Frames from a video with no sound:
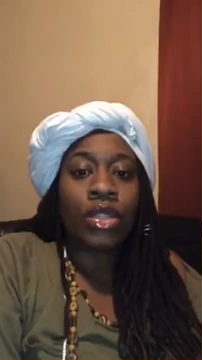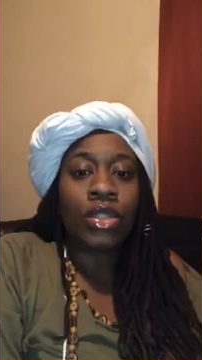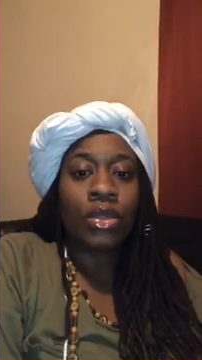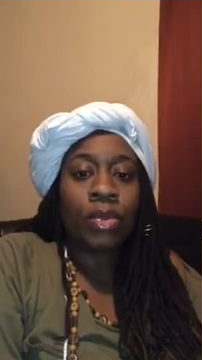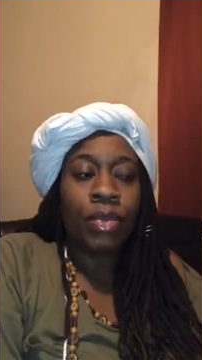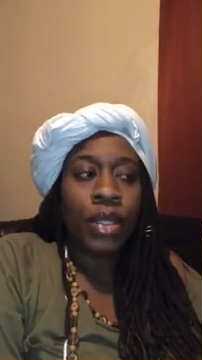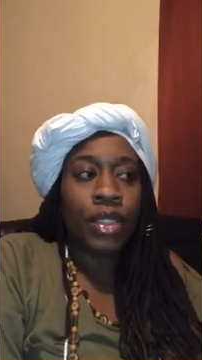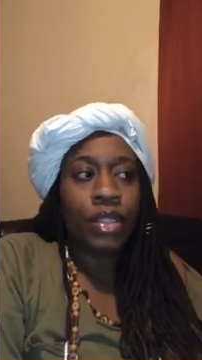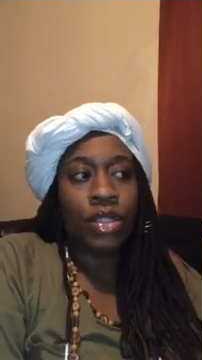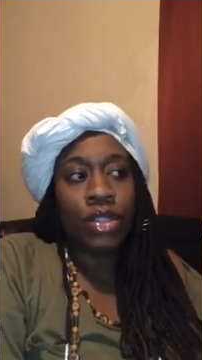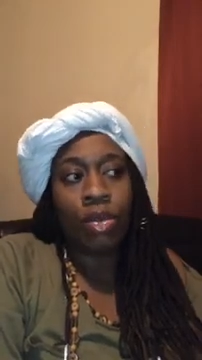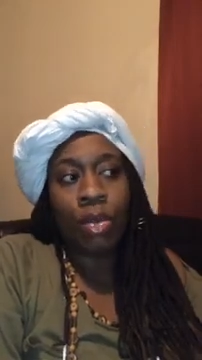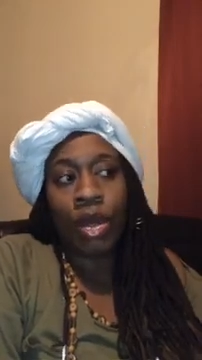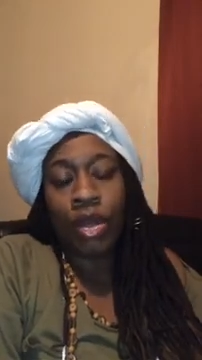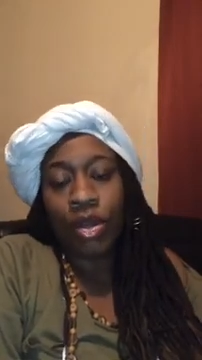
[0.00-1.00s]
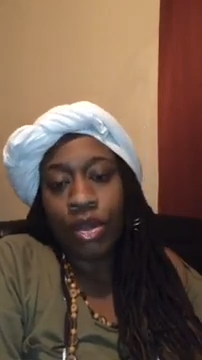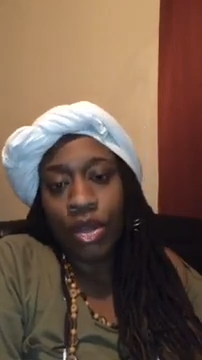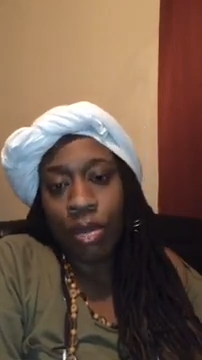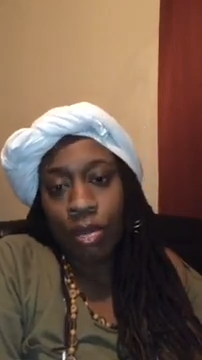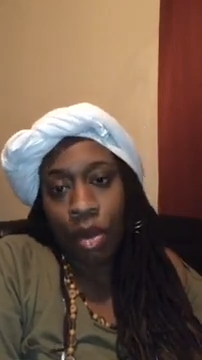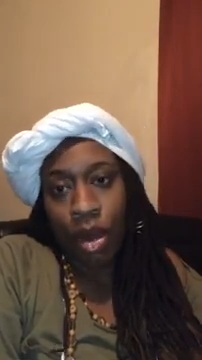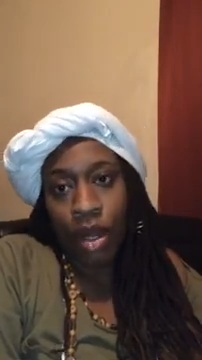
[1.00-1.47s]
business, to work on your
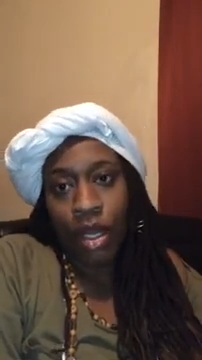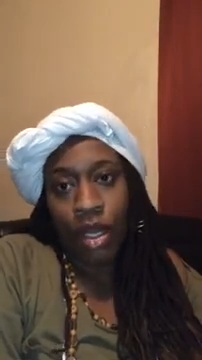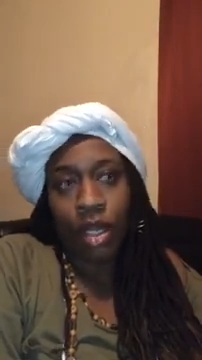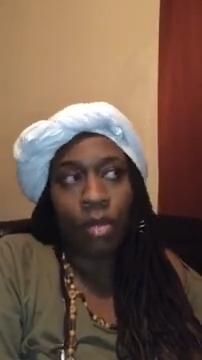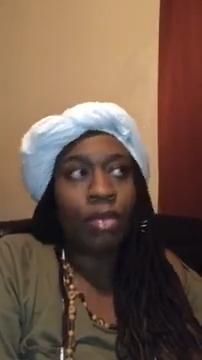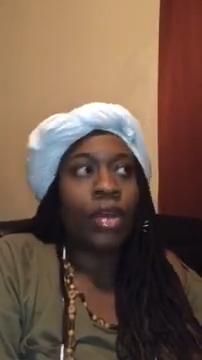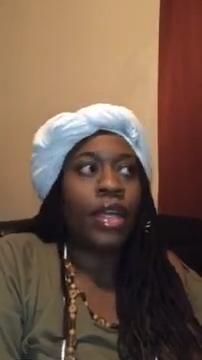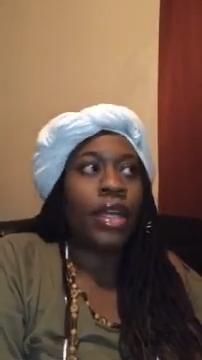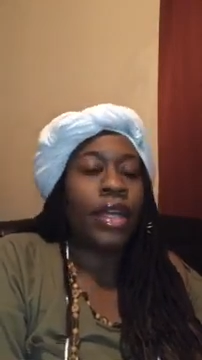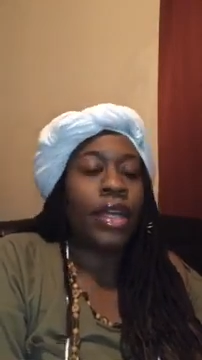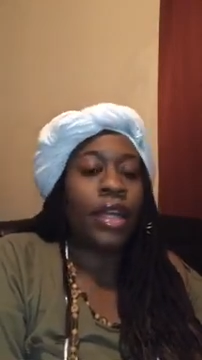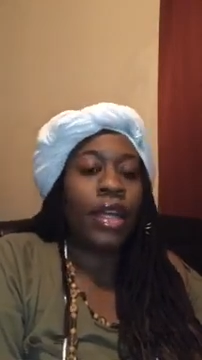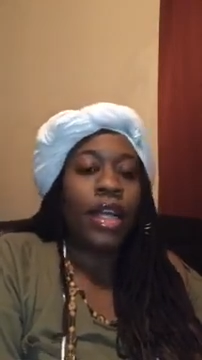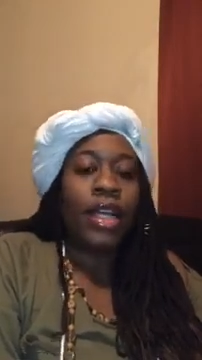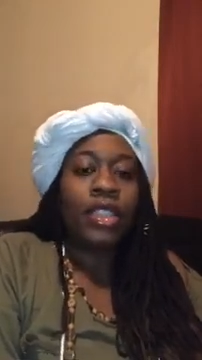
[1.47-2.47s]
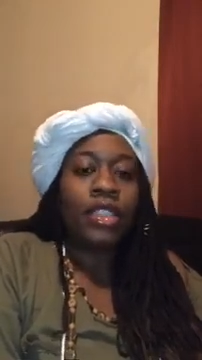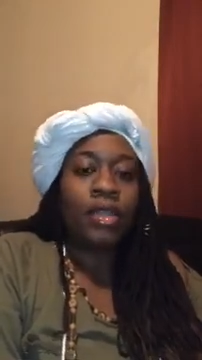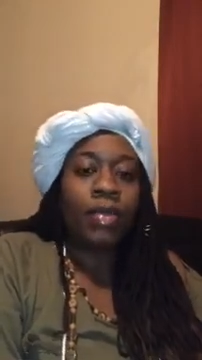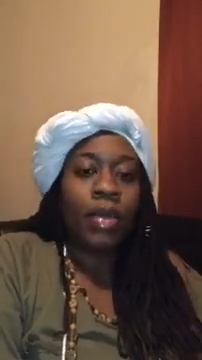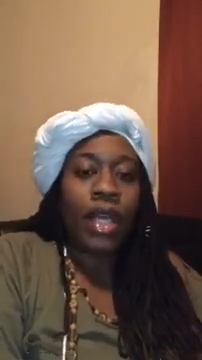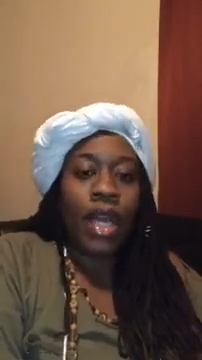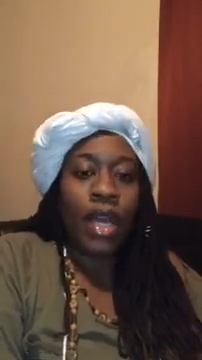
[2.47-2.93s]
marketing plan to
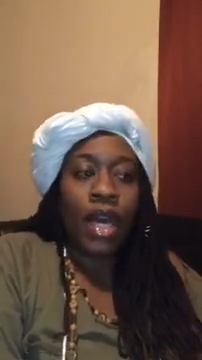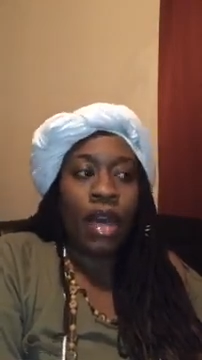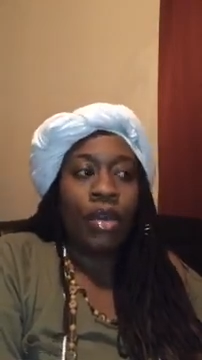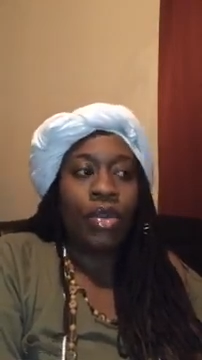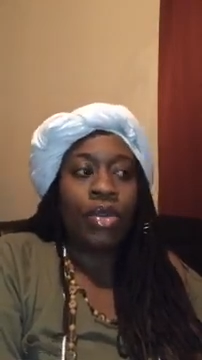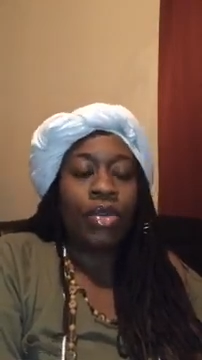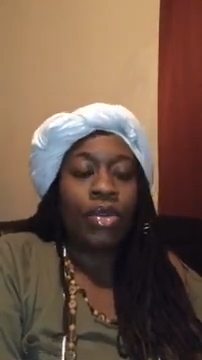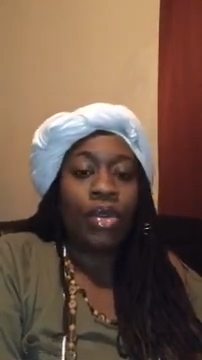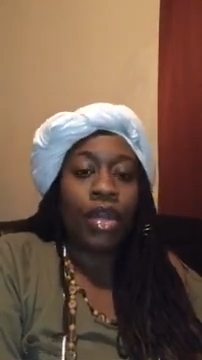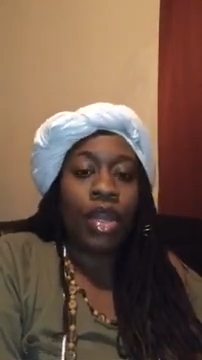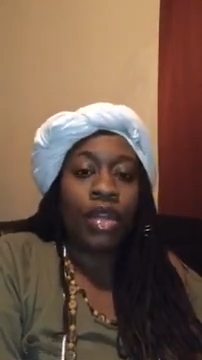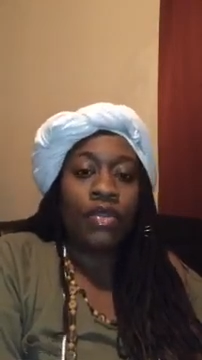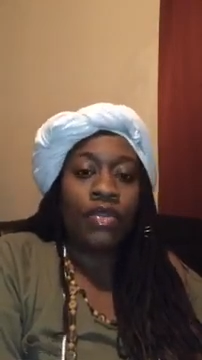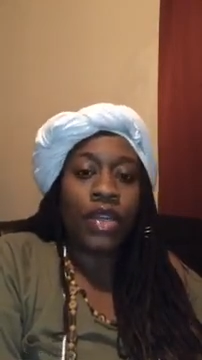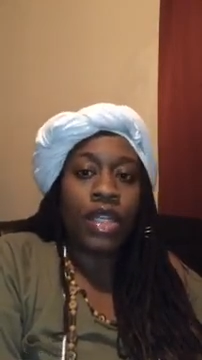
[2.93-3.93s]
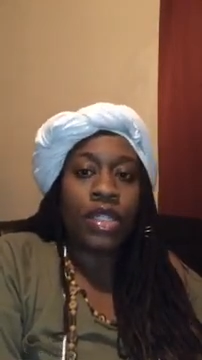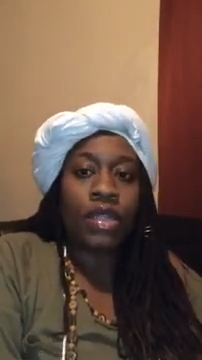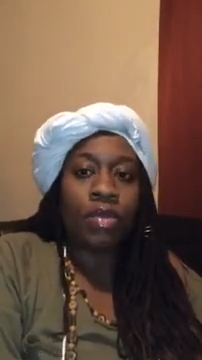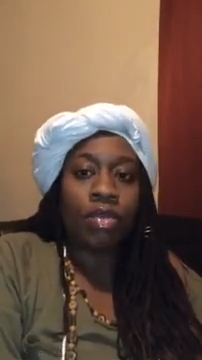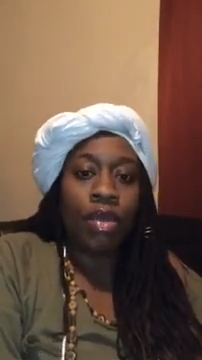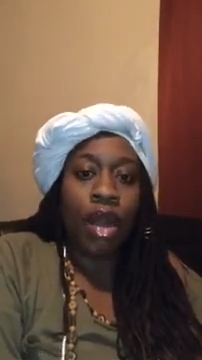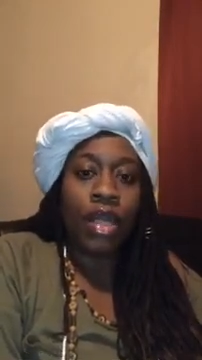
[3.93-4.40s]
plan out your events and
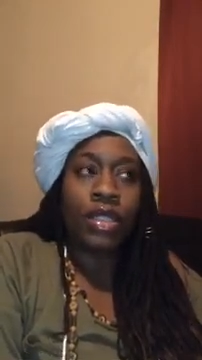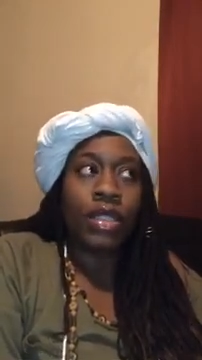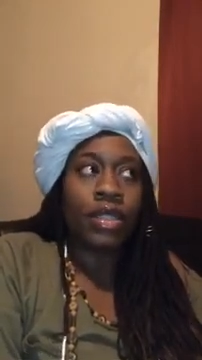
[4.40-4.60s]
projects.